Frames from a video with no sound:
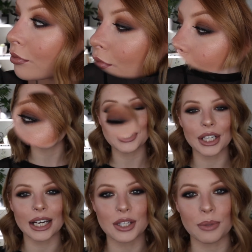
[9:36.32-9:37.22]
Thanks for
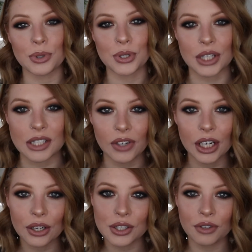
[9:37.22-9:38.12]
watching, guys. Hope you enjoyed this
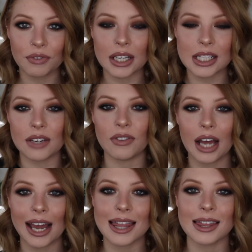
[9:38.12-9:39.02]
video. Don't forget to give
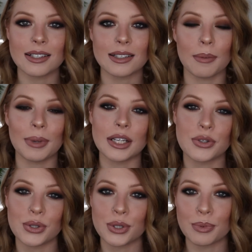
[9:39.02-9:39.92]
it a thumbs up
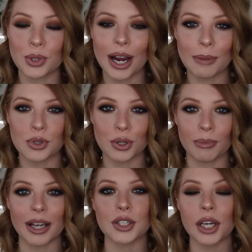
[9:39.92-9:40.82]
and to subscribe to
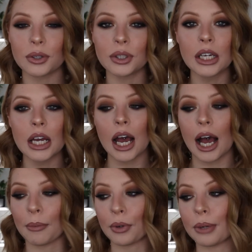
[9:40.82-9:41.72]
my channel.
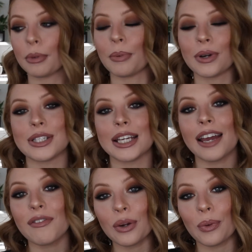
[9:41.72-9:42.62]
I'm going to be
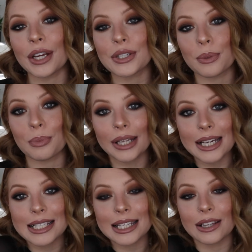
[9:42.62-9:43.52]
posting every week, so
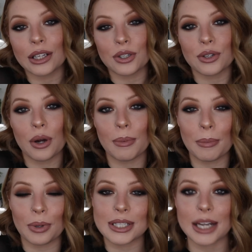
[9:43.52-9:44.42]
please in the
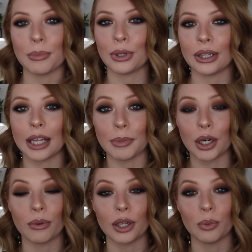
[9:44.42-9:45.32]
comment box down below let me
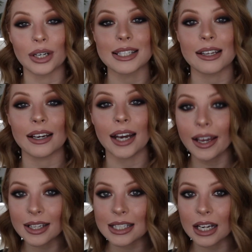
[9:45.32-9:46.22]
know what you want to see
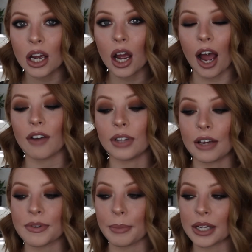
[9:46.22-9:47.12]
next. I've
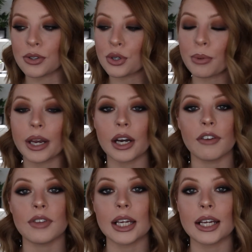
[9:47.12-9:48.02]
left my social media
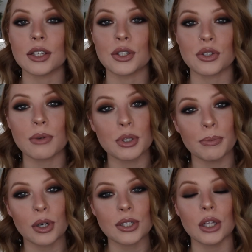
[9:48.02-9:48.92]
and everything in the
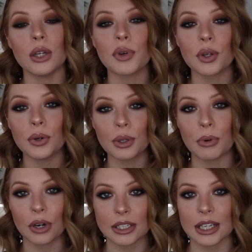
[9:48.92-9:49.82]
description box along with all
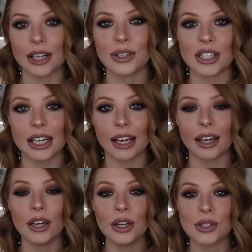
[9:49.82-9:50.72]
the products that I used
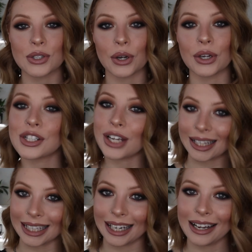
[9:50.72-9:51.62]
today, so
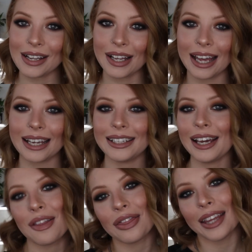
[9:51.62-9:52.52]
check that out. And
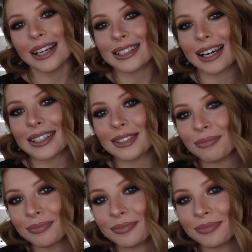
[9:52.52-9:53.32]
yeah, thanks guys.